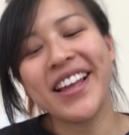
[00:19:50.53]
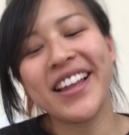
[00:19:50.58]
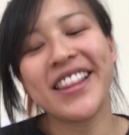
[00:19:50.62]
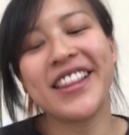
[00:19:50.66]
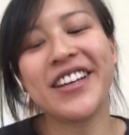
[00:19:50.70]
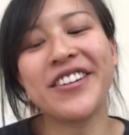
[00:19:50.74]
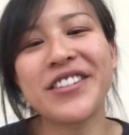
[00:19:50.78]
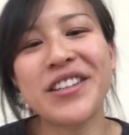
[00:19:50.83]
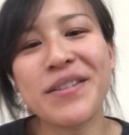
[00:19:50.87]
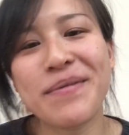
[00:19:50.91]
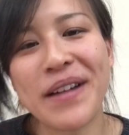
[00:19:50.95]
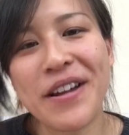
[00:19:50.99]

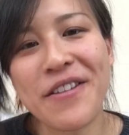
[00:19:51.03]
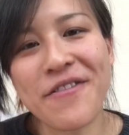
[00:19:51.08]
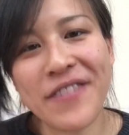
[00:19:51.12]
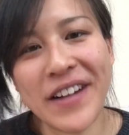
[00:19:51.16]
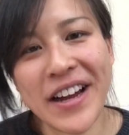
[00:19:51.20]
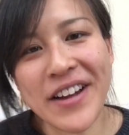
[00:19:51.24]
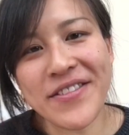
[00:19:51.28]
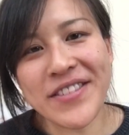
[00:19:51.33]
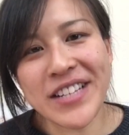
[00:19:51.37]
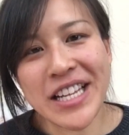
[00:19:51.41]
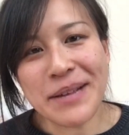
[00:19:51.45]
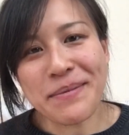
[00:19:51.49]
Those are my
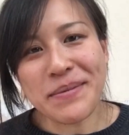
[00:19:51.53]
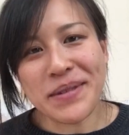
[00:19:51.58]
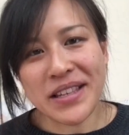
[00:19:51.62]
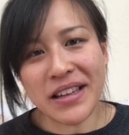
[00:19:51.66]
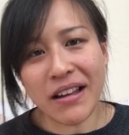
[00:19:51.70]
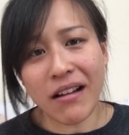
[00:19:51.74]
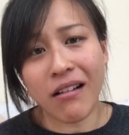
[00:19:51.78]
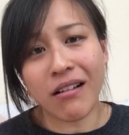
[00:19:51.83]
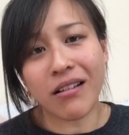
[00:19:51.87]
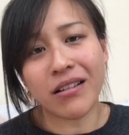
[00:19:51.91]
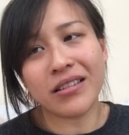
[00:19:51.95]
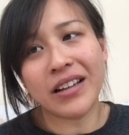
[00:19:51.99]
5 tips
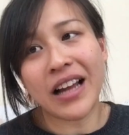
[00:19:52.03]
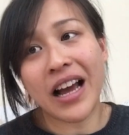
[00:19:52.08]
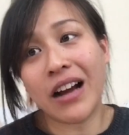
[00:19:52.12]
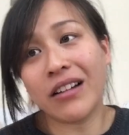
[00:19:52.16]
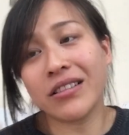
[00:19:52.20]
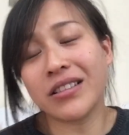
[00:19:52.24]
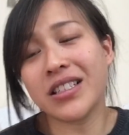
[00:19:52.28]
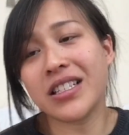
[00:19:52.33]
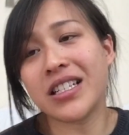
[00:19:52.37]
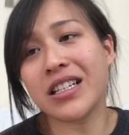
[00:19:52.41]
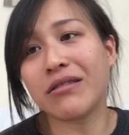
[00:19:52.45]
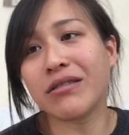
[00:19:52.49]
on how
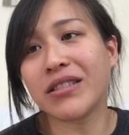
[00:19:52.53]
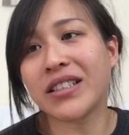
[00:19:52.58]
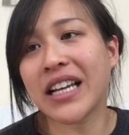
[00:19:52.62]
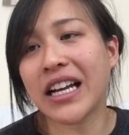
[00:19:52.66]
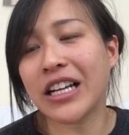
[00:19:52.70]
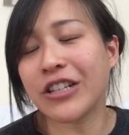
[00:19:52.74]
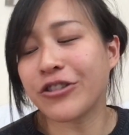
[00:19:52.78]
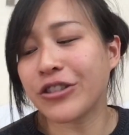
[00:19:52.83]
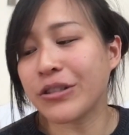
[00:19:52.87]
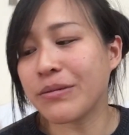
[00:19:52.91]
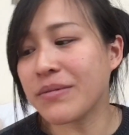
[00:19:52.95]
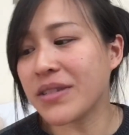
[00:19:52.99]
to deal with
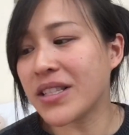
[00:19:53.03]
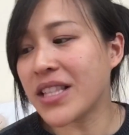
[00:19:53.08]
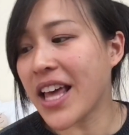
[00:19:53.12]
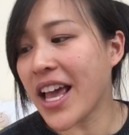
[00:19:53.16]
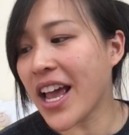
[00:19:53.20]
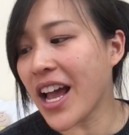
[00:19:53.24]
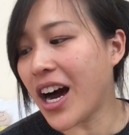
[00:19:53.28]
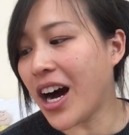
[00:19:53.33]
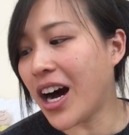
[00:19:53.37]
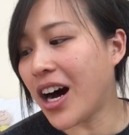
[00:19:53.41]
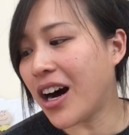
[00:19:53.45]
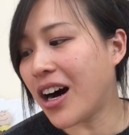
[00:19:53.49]
tantrums. They
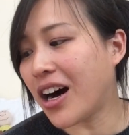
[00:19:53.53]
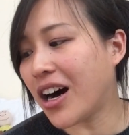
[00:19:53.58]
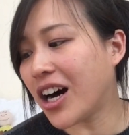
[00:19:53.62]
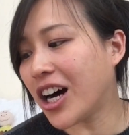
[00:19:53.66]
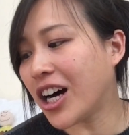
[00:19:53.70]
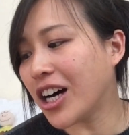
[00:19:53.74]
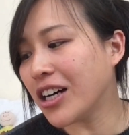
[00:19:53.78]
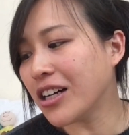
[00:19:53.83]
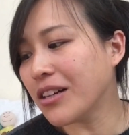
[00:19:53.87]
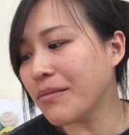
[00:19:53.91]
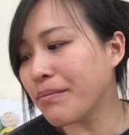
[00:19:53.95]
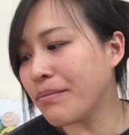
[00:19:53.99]

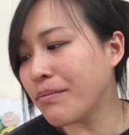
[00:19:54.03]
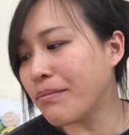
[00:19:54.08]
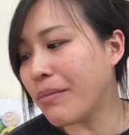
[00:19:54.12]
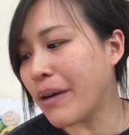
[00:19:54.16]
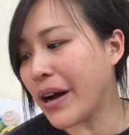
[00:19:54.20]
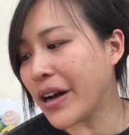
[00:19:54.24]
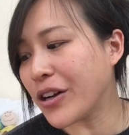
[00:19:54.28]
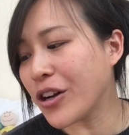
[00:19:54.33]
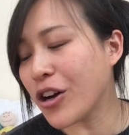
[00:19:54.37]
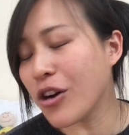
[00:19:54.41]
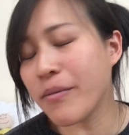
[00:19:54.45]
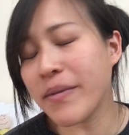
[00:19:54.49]
are
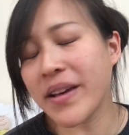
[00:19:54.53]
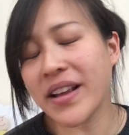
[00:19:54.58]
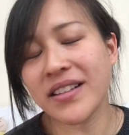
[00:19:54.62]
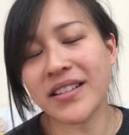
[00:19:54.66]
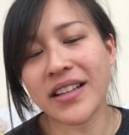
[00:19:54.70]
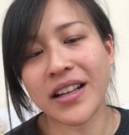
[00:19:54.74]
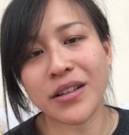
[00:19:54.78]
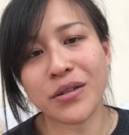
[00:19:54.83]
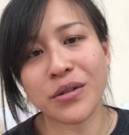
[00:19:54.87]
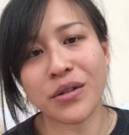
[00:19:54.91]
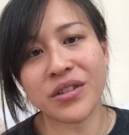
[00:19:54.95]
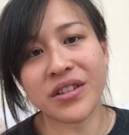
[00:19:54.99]
by no means
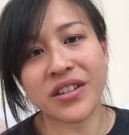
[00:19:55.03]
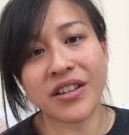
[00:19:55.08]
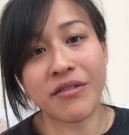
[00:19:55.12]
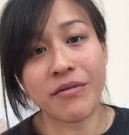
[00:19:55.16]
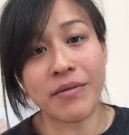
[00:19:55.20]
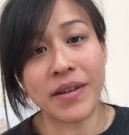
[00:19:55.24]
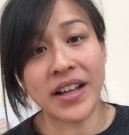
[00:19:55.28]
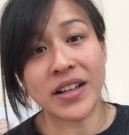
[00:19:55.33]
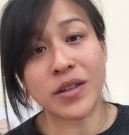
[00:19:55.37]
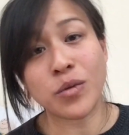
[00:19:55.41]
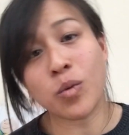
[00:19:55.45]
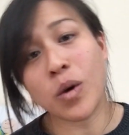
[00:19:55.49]
exhaustive.
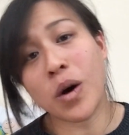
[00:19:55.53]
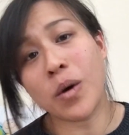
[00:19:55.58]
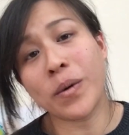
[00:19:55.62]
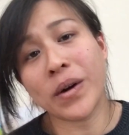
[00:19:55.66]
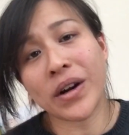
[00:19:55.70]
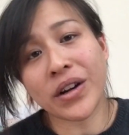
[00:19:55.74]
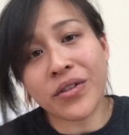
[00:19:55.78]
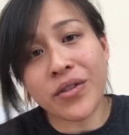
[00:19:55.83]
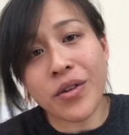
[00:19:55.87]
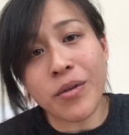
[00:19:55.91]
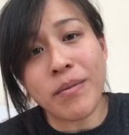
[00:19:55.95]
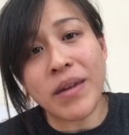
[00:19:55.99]
It's what
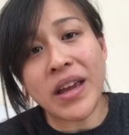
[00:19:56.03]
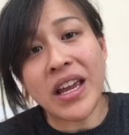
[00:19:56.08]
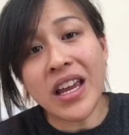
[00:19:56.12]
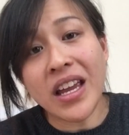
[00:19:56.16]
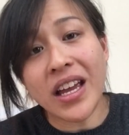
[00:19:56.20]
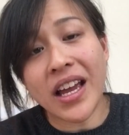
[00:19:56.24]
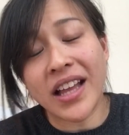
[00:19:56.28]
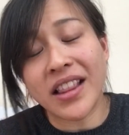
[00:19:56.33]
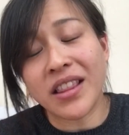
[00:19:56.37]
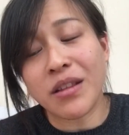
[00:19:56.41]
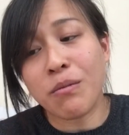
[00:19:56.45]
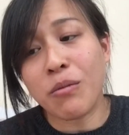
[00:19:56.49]
works for me
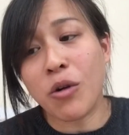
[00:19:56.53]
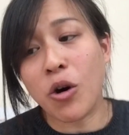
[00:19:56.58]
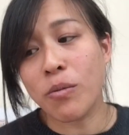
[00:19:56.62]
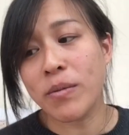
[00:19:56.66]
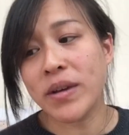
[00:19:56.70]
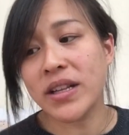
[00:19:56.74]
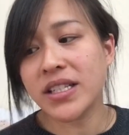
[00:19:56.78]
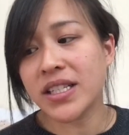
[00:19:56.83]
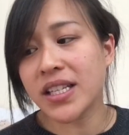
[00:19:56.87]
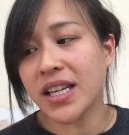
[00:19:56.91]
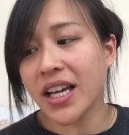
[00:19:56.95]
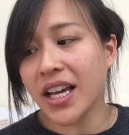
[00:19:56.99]
at the
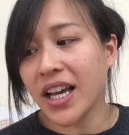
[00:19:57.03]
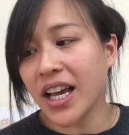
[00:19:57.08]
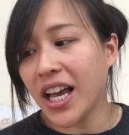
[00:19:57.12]
moment.